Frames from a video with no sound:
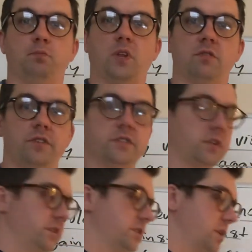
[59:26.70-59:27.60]

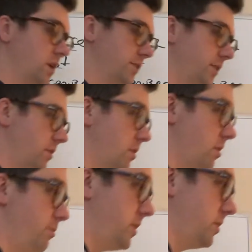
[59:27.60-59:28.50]
physically assaulted or
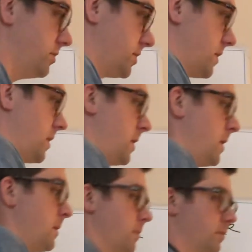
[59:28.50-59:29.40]
abused
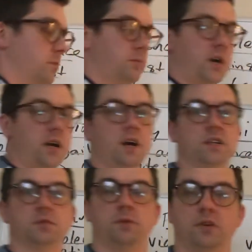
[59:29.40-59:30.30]
by a
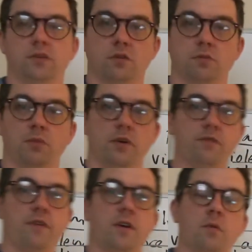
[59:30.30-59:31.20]
husband or
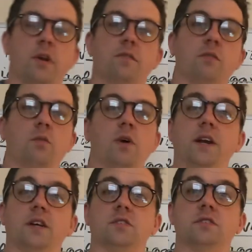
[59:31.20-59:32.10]
boyfriend or whatever, why
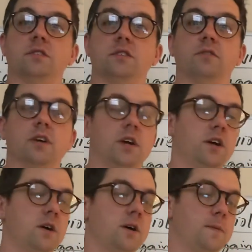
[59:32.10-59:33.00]
not just leave?
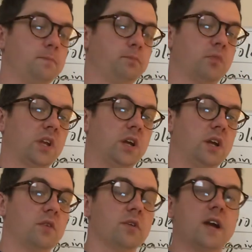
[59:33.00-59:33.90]
And
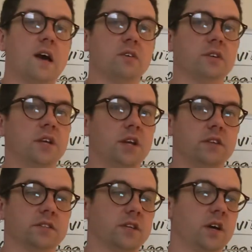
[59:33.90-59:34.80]
the reality
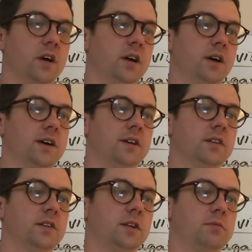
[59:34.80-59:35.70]
is
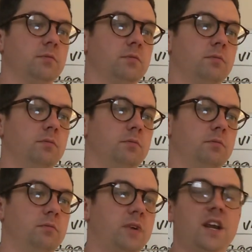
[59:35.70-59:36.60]
that
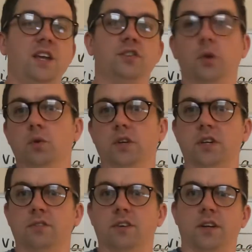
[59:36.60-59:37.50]
many do
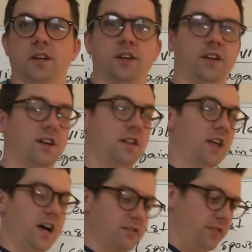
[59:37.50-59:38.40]
leave, and a
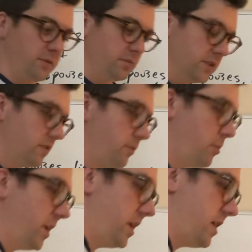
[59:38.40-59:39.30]
lot of them leave,
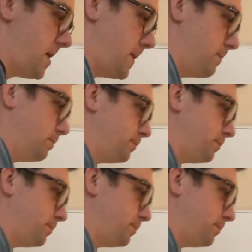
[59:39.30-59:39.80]
but